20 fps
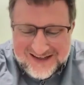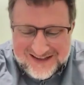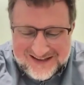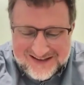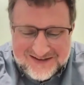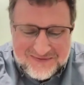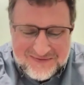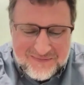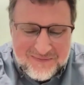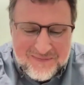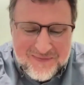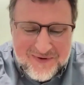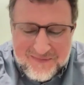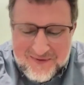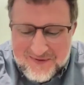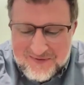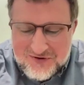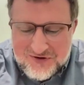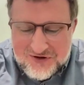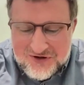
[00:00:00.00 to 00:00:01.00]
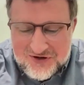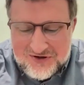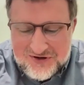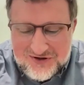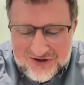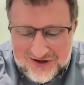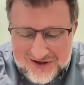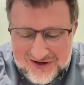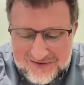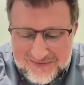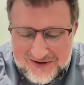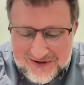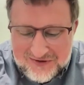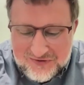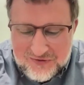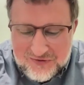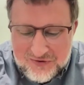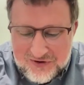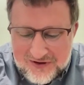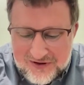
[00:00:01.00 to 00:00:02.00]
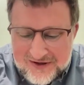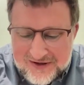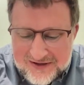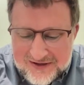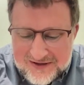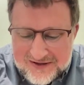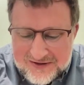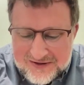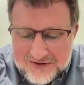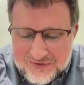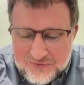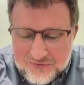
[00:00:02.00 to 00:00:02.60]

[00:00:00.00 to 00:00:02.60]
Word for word: Um, but talk about like